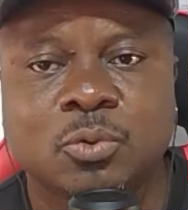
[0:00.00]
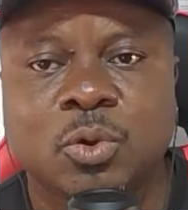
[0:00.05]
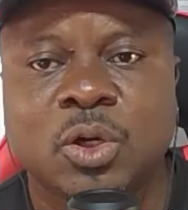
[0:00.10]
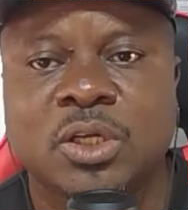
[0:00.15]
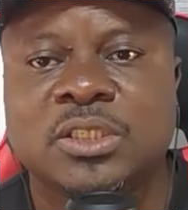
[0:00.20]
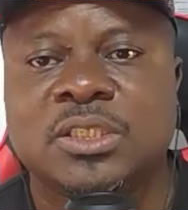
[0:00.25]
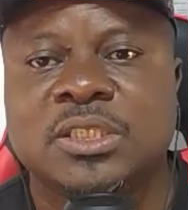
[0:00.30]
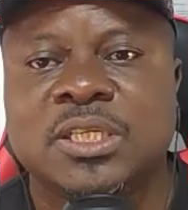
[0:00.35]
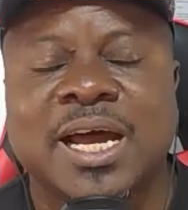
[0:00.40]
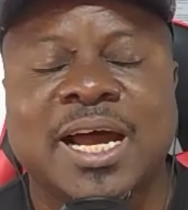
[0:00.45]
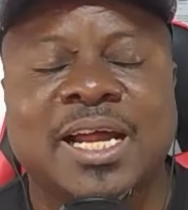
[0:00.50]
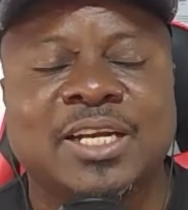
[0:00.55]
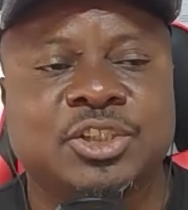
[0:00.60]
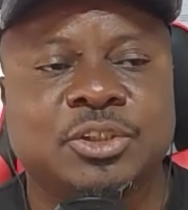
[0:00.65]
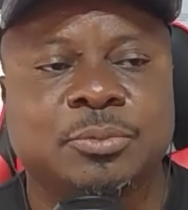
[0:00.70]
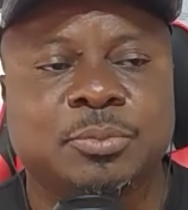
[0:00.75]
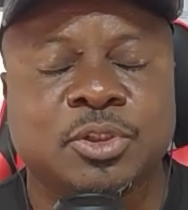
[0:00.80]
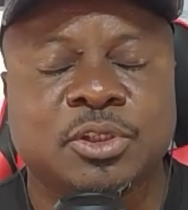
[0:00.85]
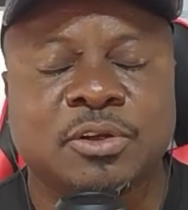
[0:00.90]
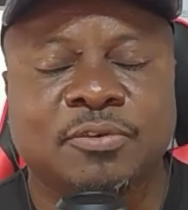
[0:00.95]
What's the
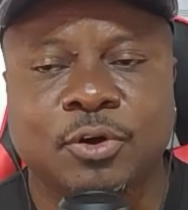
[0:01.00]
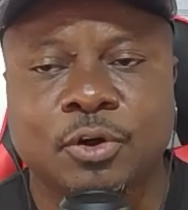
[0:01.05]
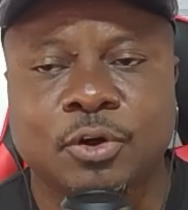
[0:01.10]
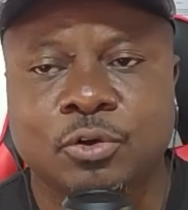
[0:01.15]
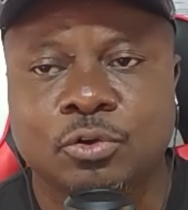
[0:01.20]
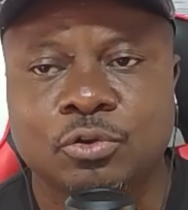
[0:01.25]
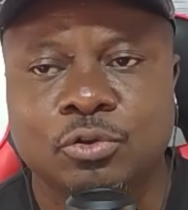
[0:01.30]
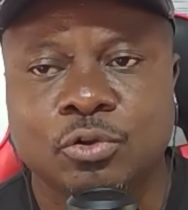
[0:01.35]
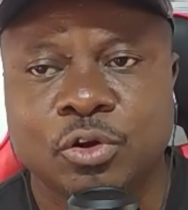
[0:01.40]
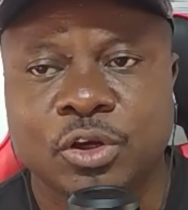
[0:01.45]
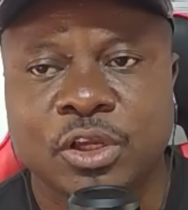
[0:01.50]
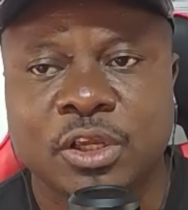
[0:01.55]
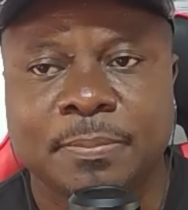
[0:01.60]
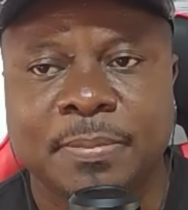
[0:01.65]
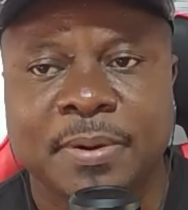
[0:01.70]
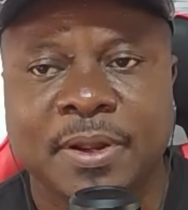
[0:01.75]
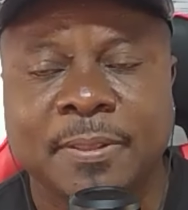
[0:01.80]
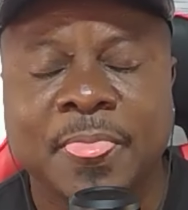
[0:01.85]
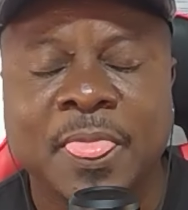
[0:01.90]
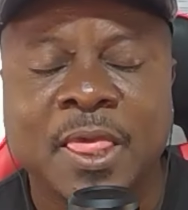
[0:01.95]
attribute of a good
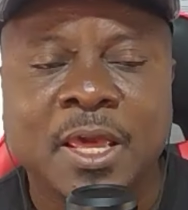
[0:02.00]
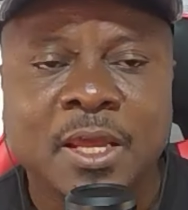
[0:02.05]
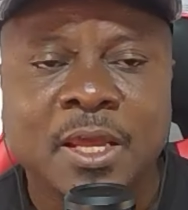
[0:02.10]
goalkeeper?